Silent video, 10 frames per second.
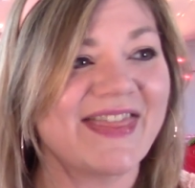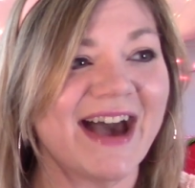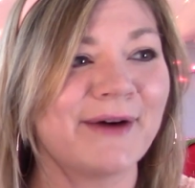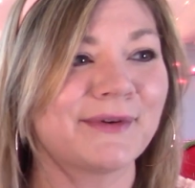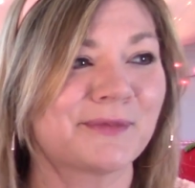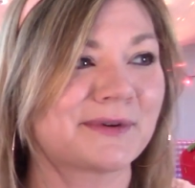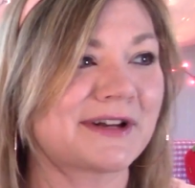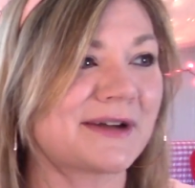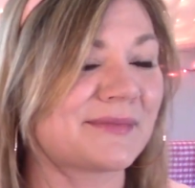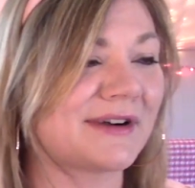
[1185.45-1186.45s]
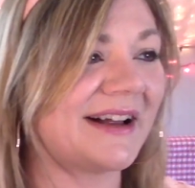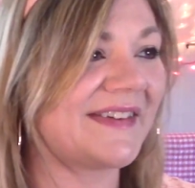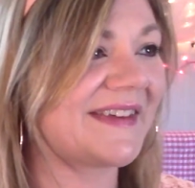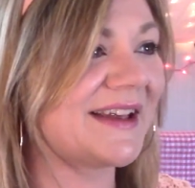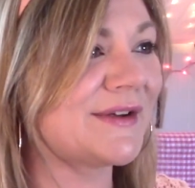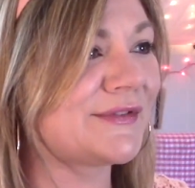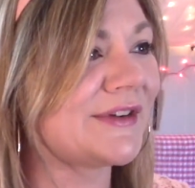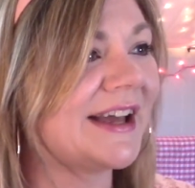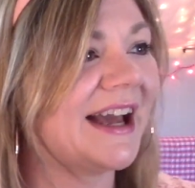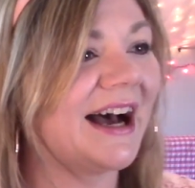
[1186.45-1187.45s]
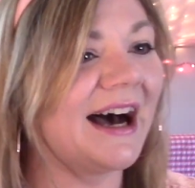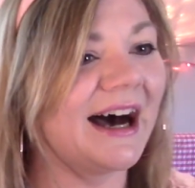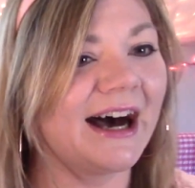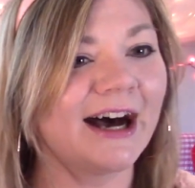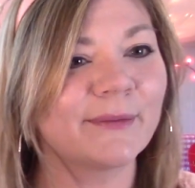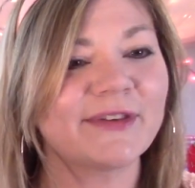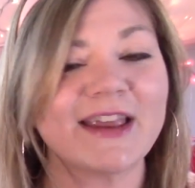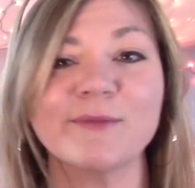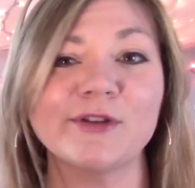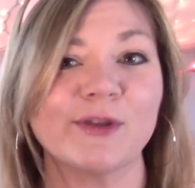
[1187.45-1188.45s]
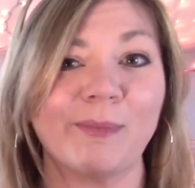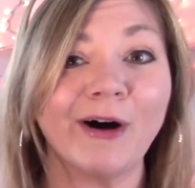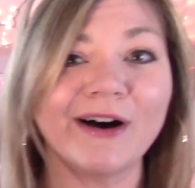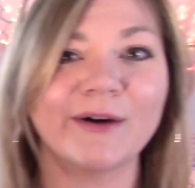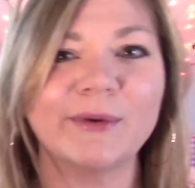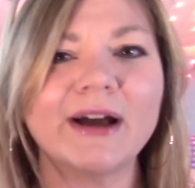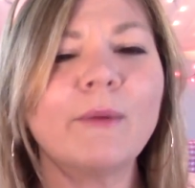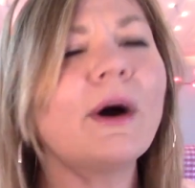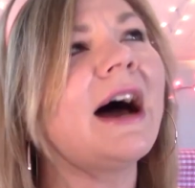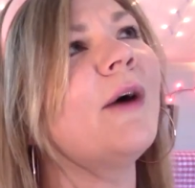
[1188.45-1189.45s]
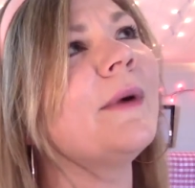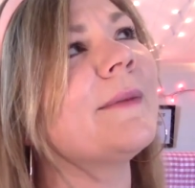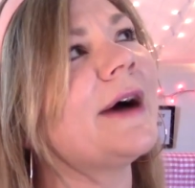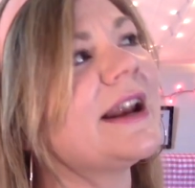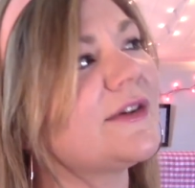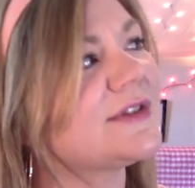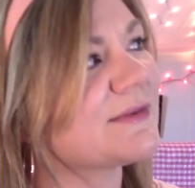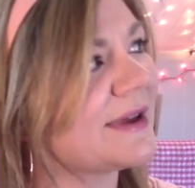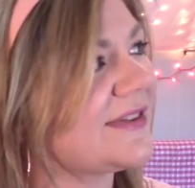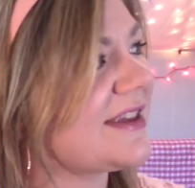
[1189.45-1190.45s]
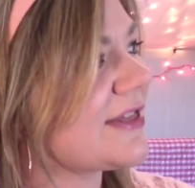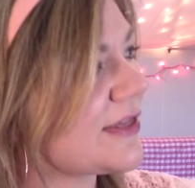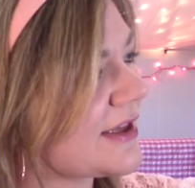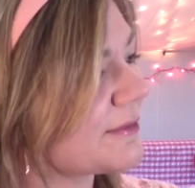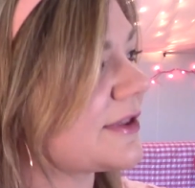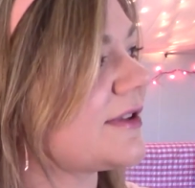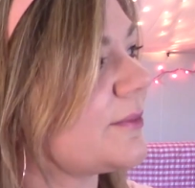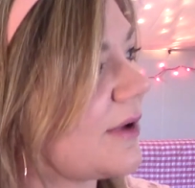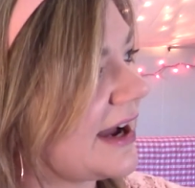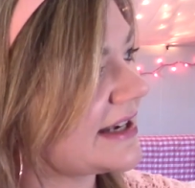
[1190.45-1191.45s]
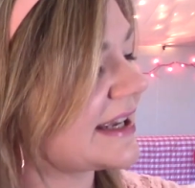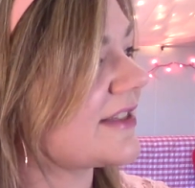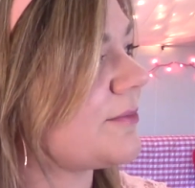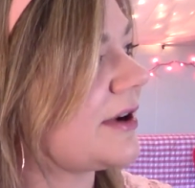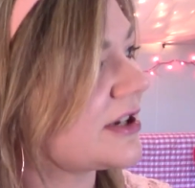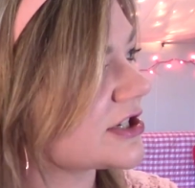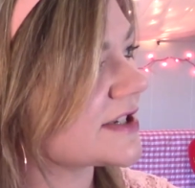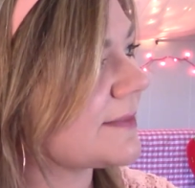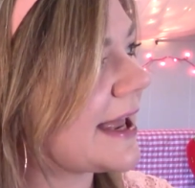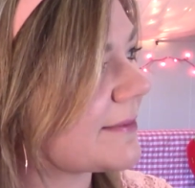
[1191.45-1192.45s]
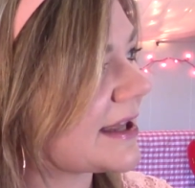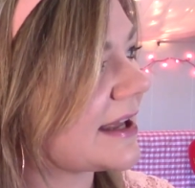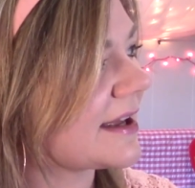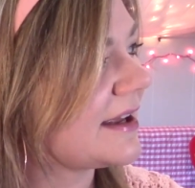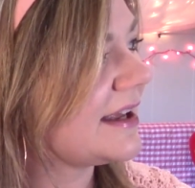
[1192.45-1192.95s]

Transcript: That was pretty impressive. Same with the pot. Well, we might have. Did we see the thing with the winding and the punches? Maybe.